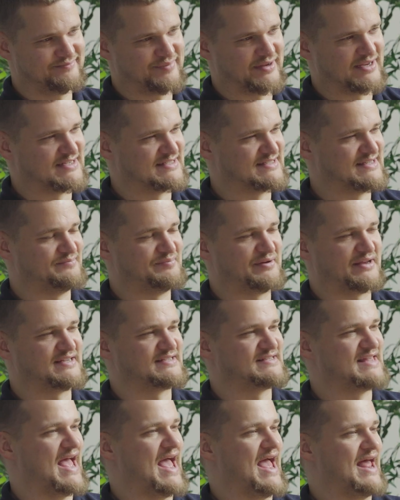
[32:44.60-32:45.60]
Because
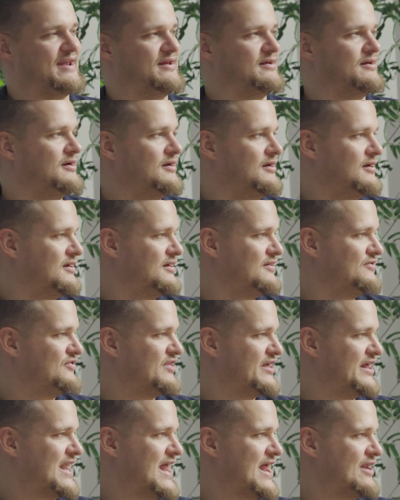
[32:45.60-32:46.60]
then
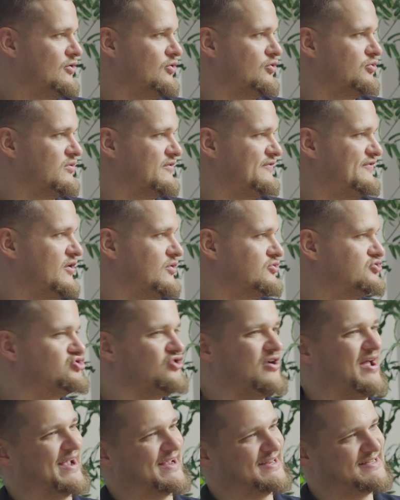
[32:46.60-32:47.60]
the landlord will feel
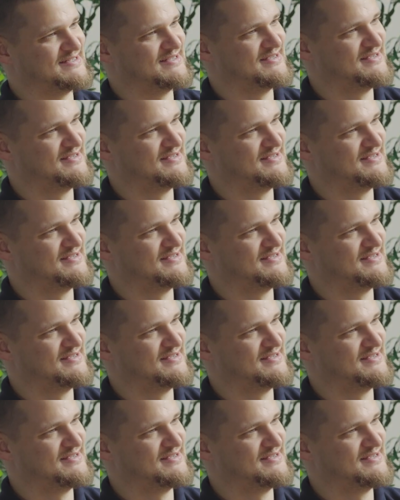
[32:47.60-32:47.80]
tricked.